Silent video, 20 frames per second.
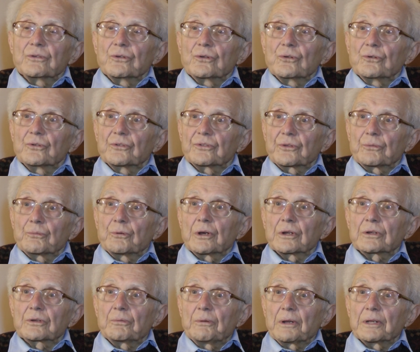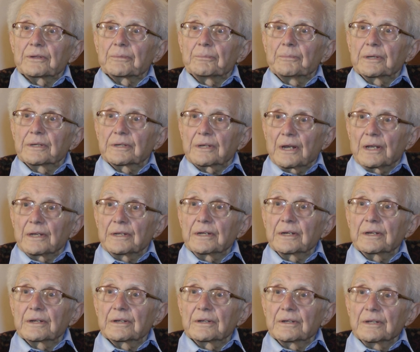to use the word quantum
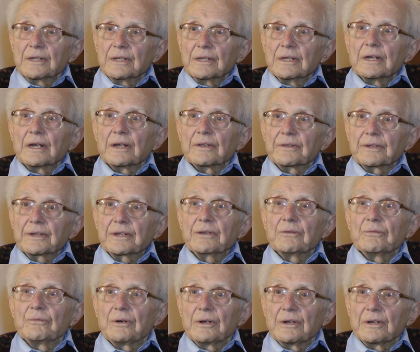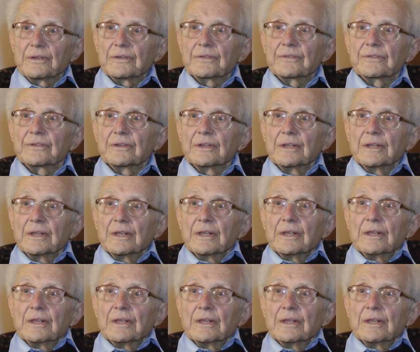mechanic? Mm-hmm. I think he was. Yes.